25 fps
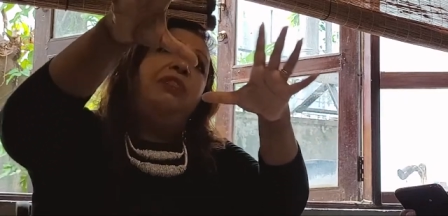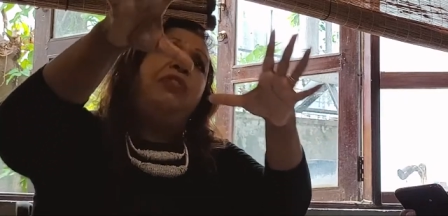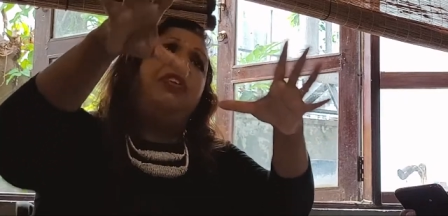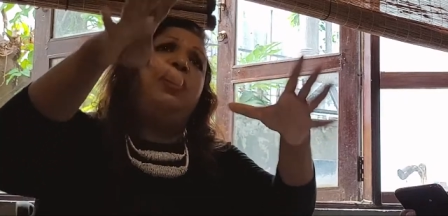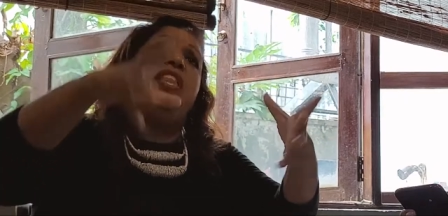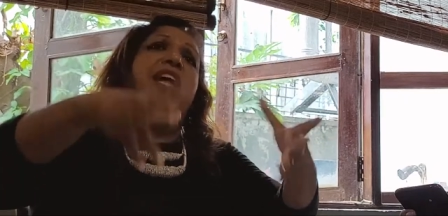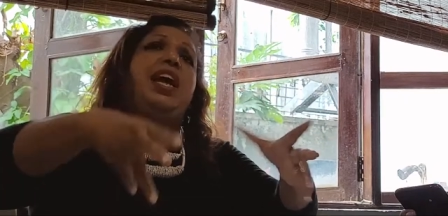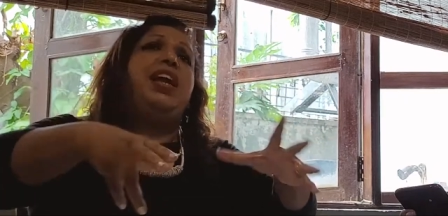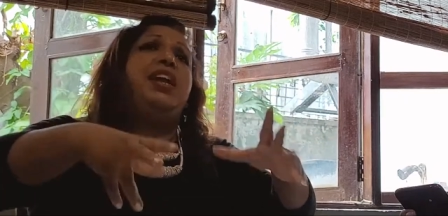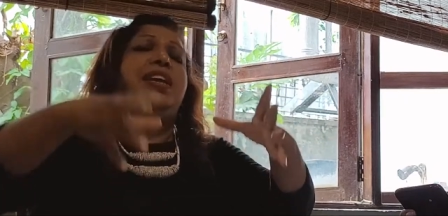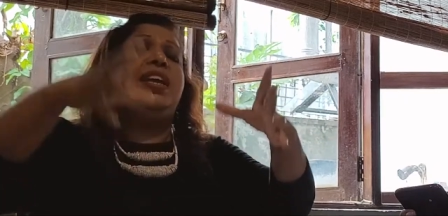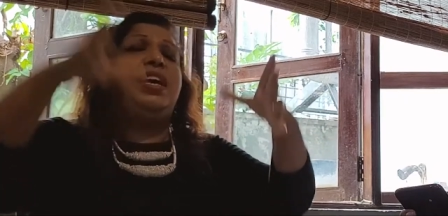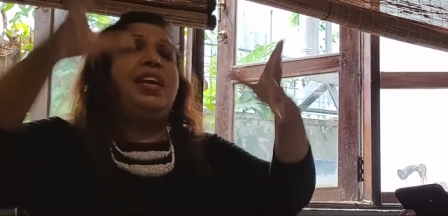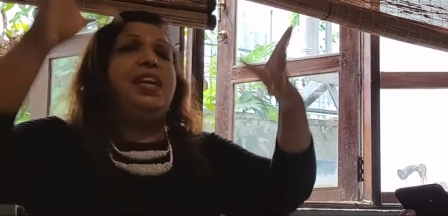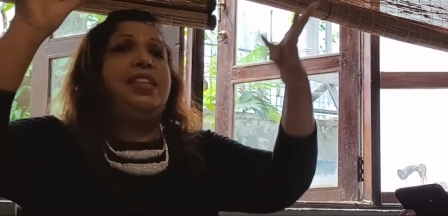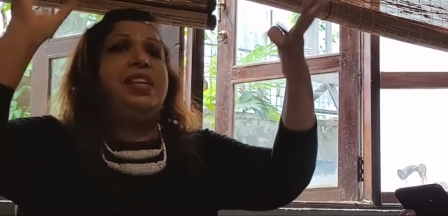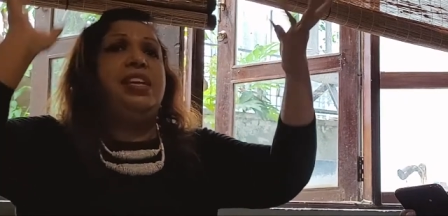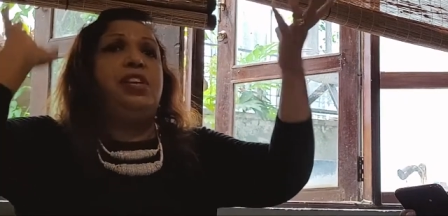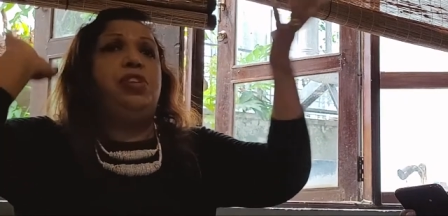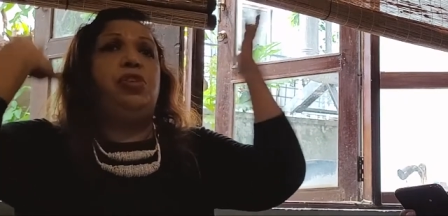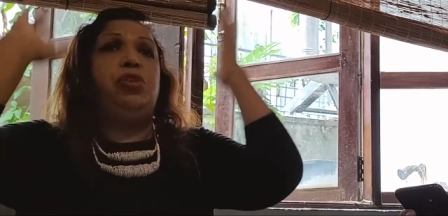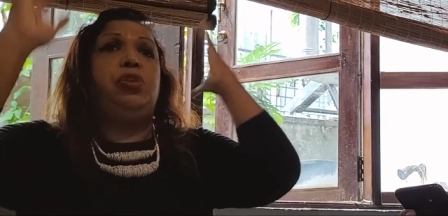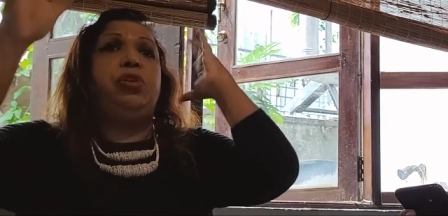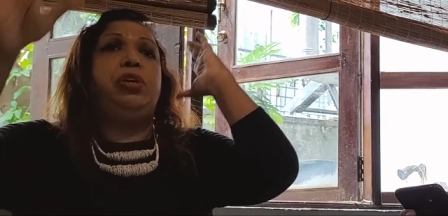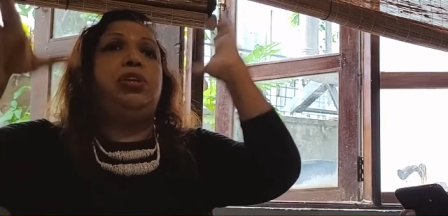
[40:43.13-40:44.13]
for that day
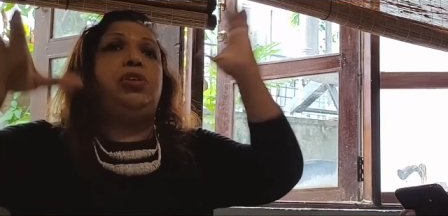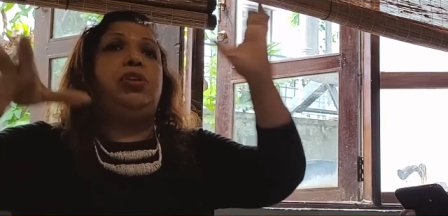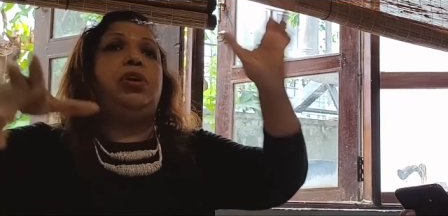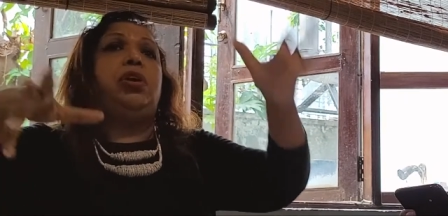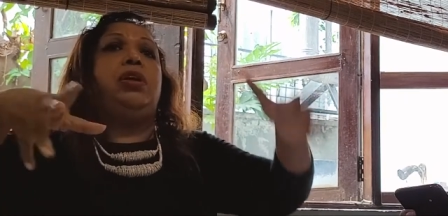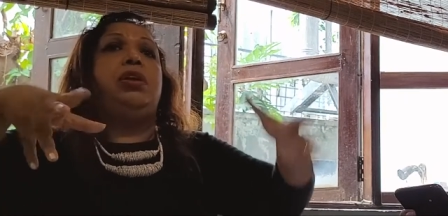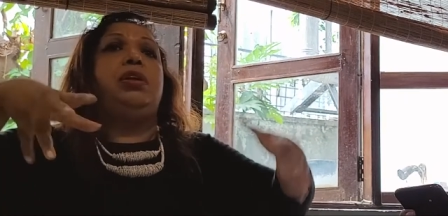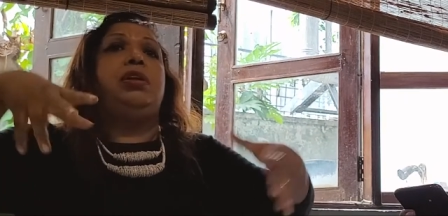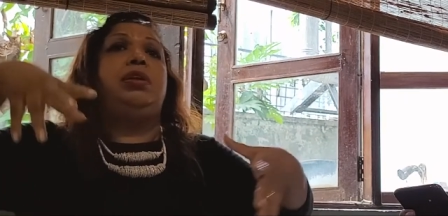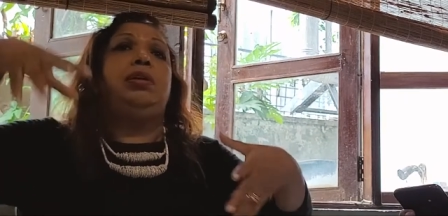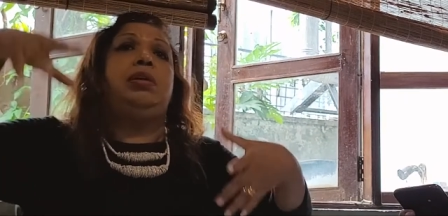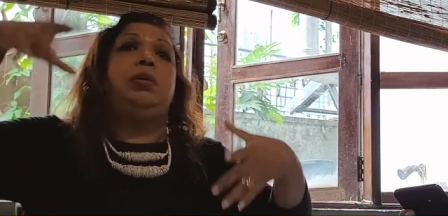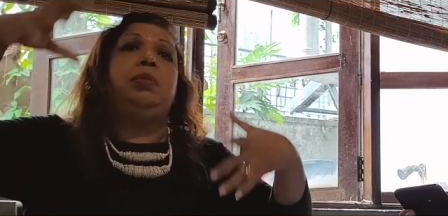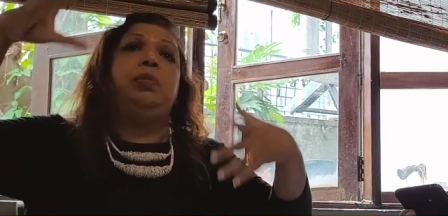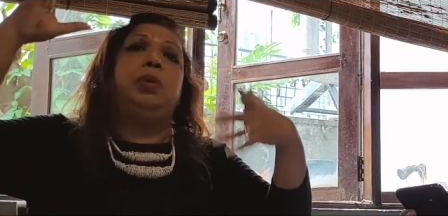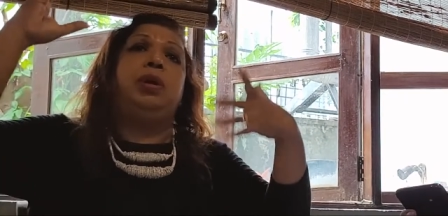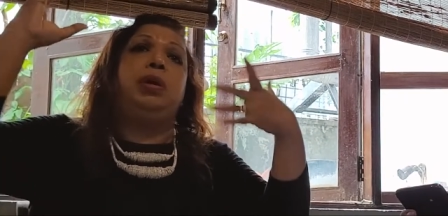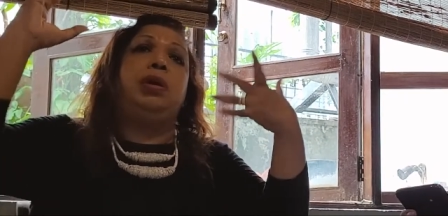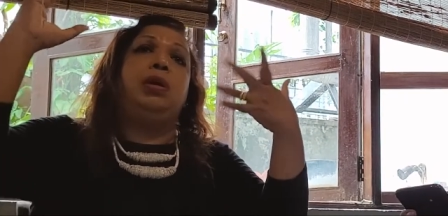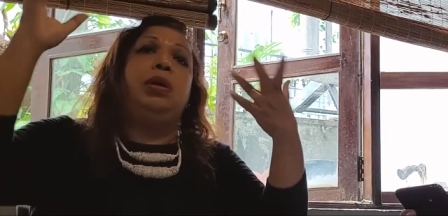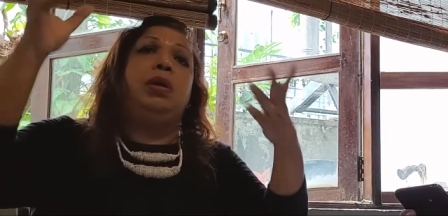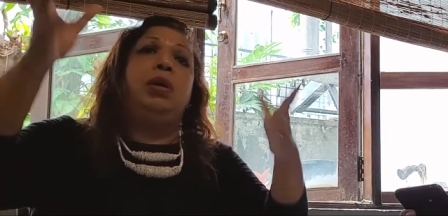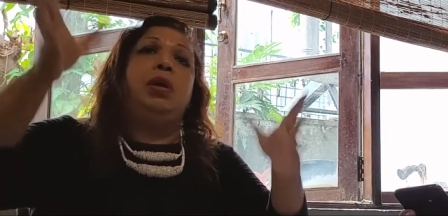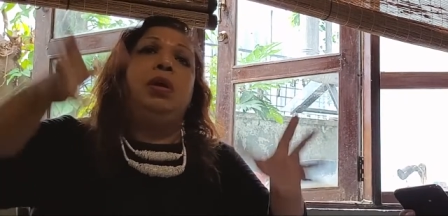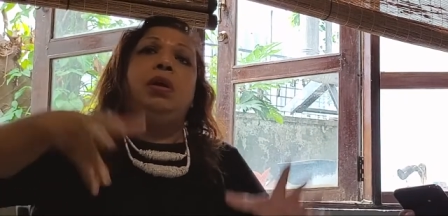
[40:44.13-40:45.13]
they show it on,
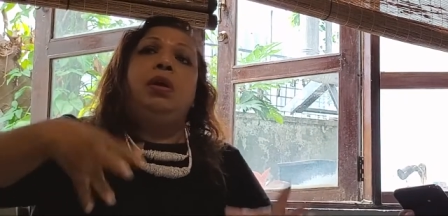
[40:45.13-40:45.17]
uh,